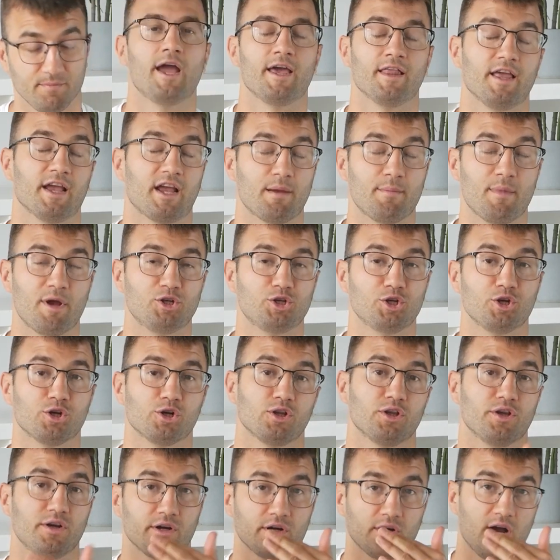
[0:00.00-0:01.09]
And like I mentioned
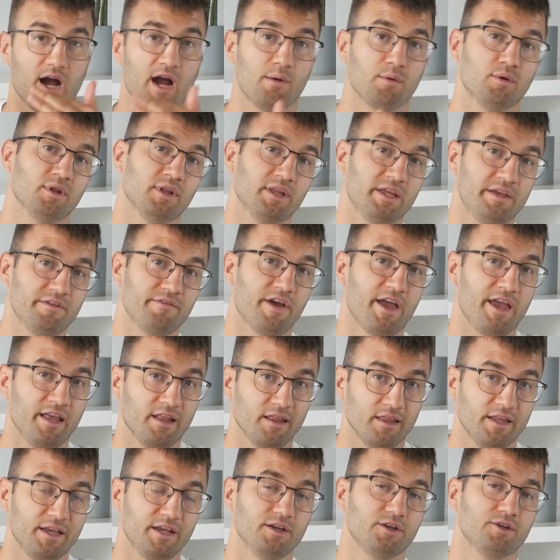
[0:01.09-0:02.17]
earlier, I will leave a
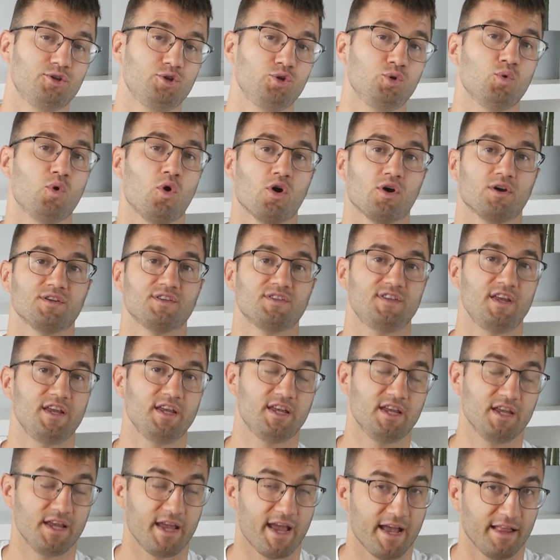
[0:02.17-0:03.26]
link to our
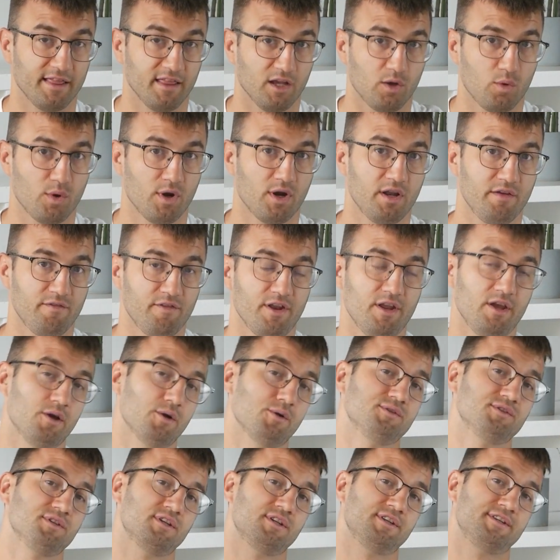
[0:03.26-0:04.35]
staking and liquidity
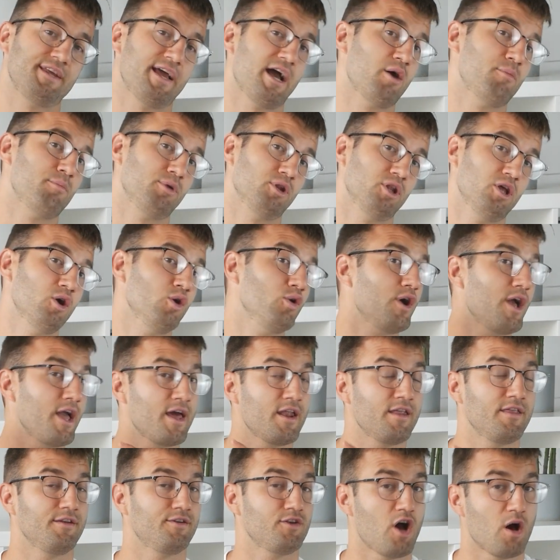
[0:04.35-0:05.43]
videos down below and
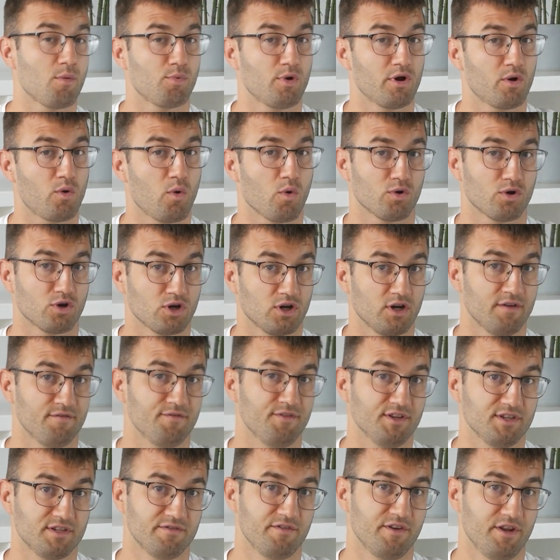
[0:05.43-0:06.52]
in the top right corner of
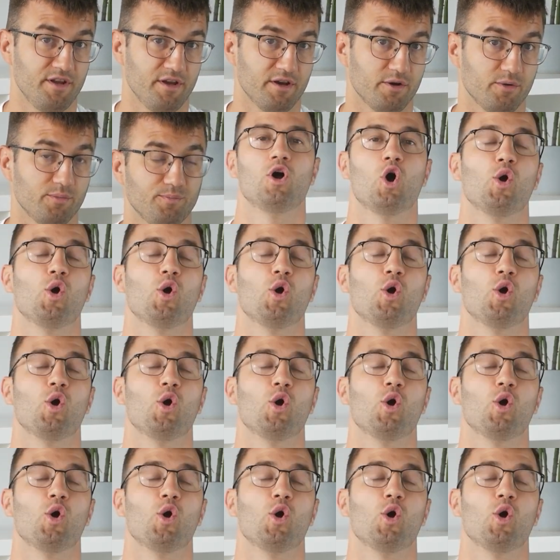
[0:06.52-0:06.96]
this video.